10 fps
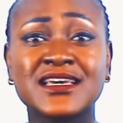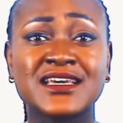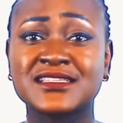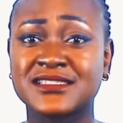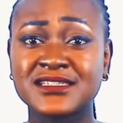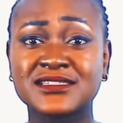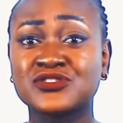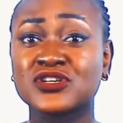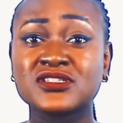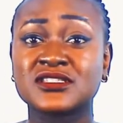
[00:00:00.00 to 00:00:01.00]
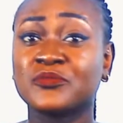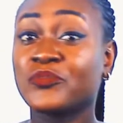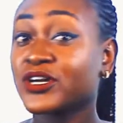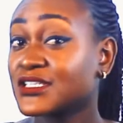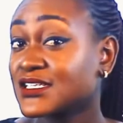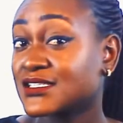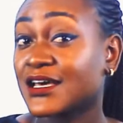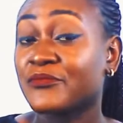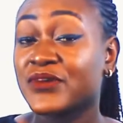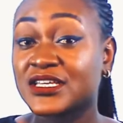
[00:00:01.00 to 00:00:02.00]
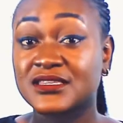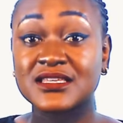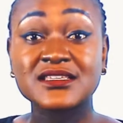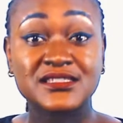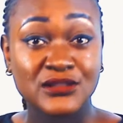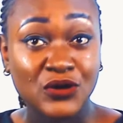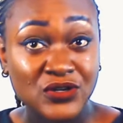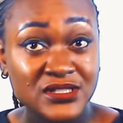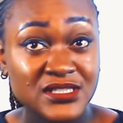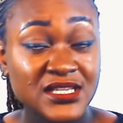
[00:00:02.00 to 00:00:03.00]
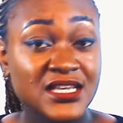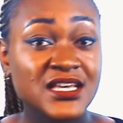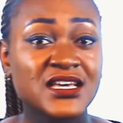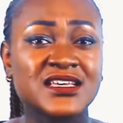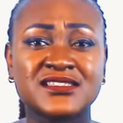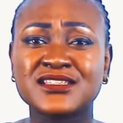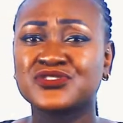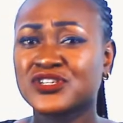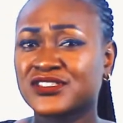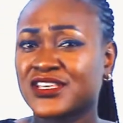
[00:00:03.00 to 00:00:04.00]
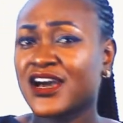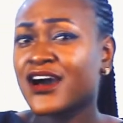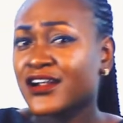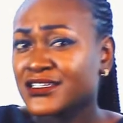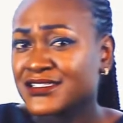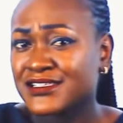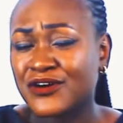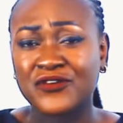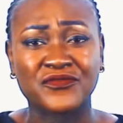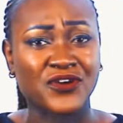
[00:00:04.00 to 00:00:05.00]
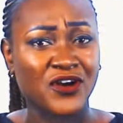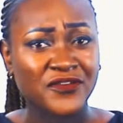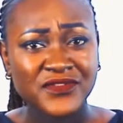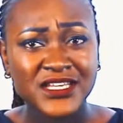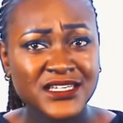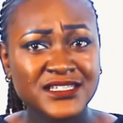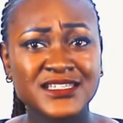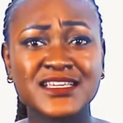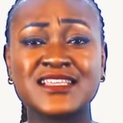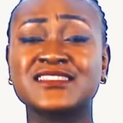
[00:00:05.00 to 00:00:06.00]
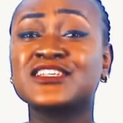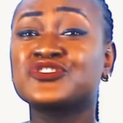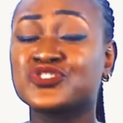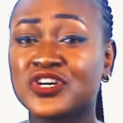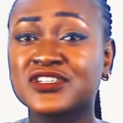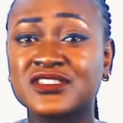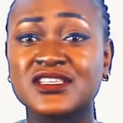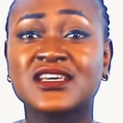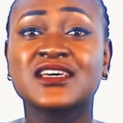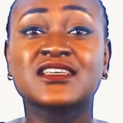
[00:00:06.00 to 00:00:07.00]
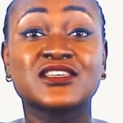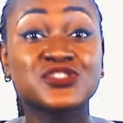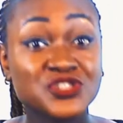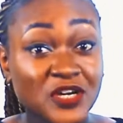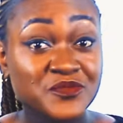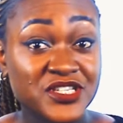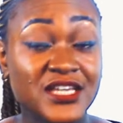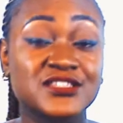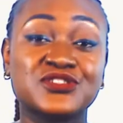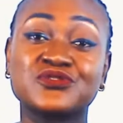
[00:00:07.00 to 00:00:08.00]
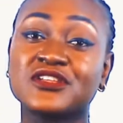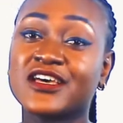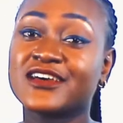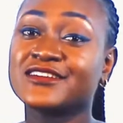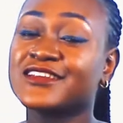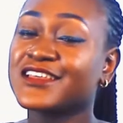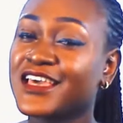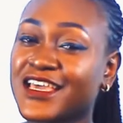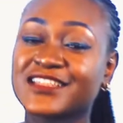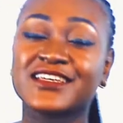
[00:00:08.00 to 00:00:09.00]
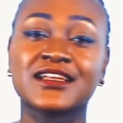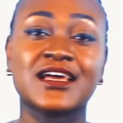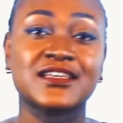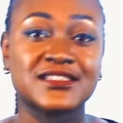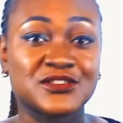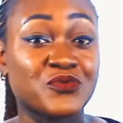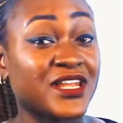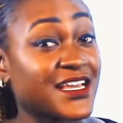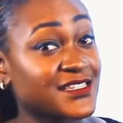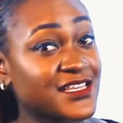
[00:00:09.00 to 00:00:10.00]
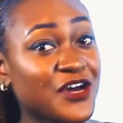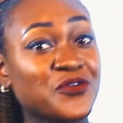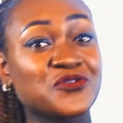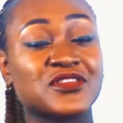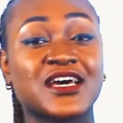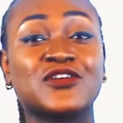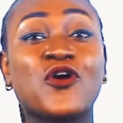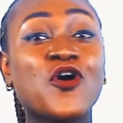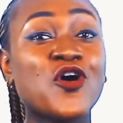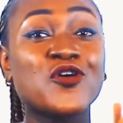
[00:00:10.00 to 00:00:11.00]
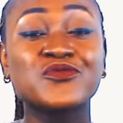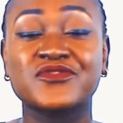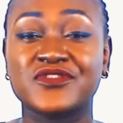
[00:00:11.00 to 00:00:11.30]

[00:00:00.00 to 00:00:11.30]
is it just the bodies that make these laws? Is it just the art of governing? Is it just the subjects you learn in the class? Well, I tell you that all